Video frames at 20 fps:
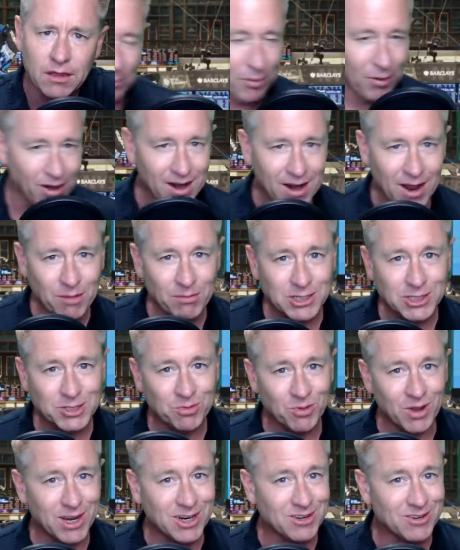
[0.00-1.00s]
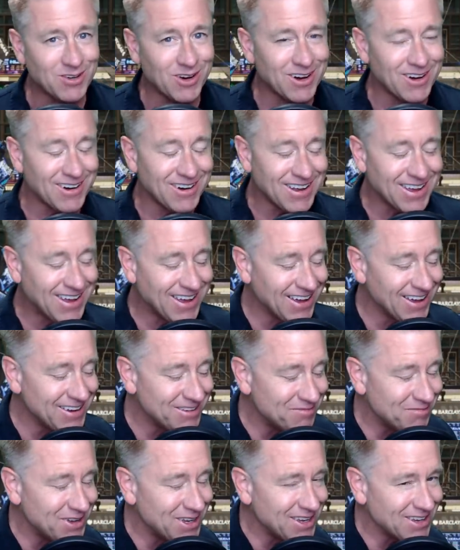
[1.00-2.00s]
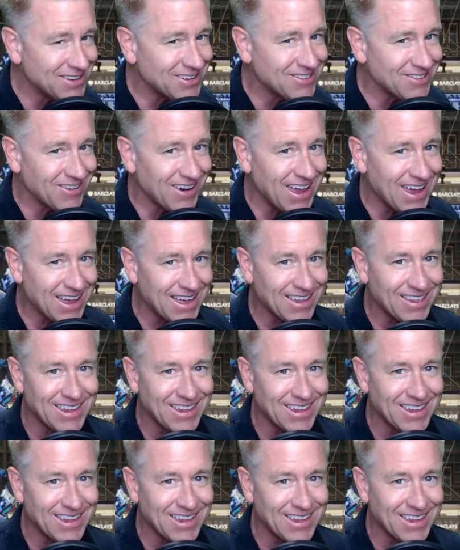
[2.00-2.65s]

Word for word: But I'm a swing trader. Could be a trick.